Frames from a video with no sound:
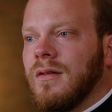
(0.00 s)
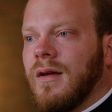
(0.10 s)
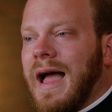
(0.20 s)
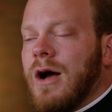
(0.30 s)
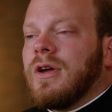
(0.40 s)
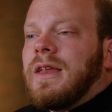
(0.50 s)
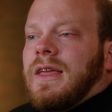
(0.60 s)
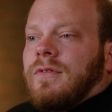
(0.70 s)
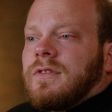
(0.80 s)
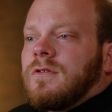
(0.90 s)
How can he
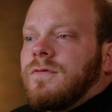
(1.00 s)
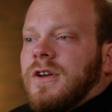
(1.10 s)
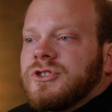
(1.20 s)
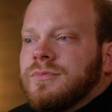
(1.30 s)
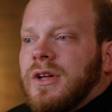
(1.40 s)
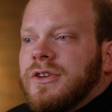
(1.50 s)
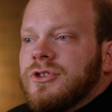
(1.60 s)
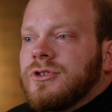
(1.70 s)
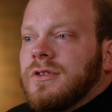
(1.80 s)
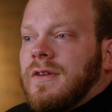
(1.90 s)
give us his flesh and blood
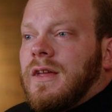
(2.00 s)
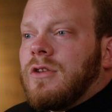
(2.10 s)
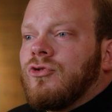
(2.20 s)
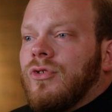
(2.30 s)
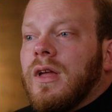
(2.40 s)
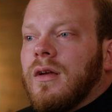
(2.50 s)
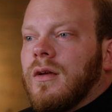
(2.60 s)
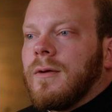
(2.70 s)
to eat and drink?